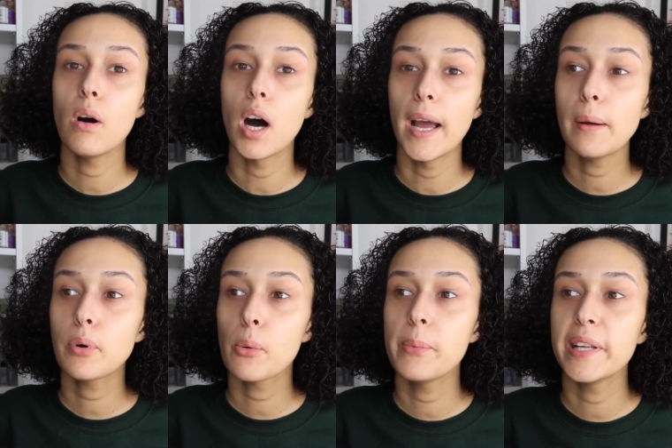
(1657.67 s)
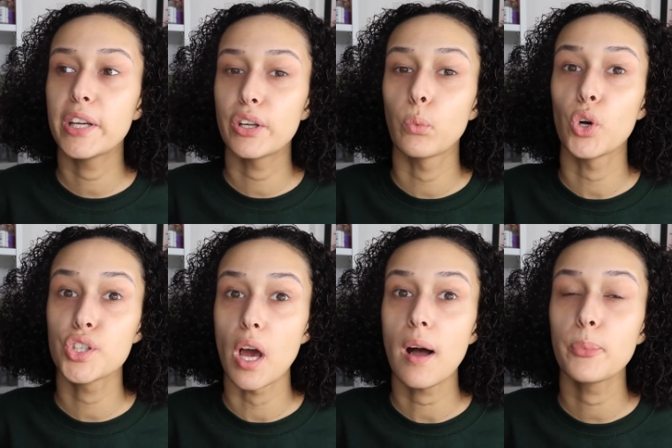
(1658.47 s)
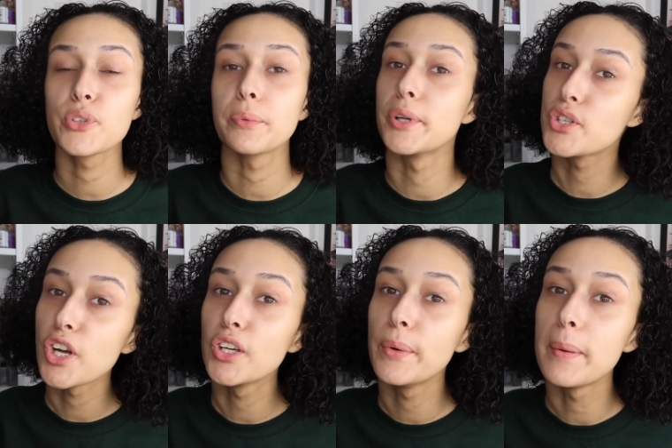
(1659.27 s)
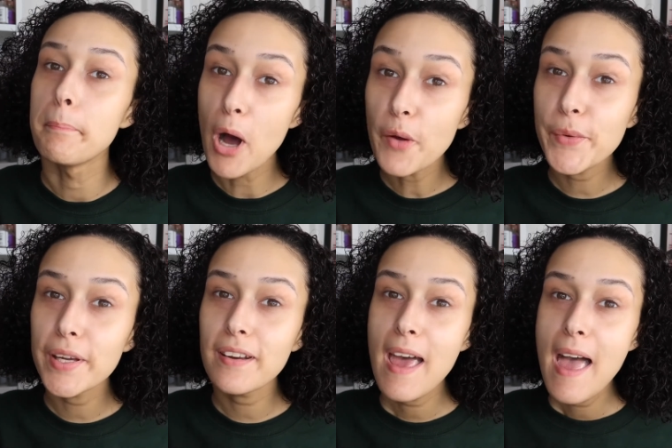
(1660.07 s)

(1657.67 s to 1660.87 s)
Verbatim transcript: I am probably going to wash up, which I'm going to show you in a moment.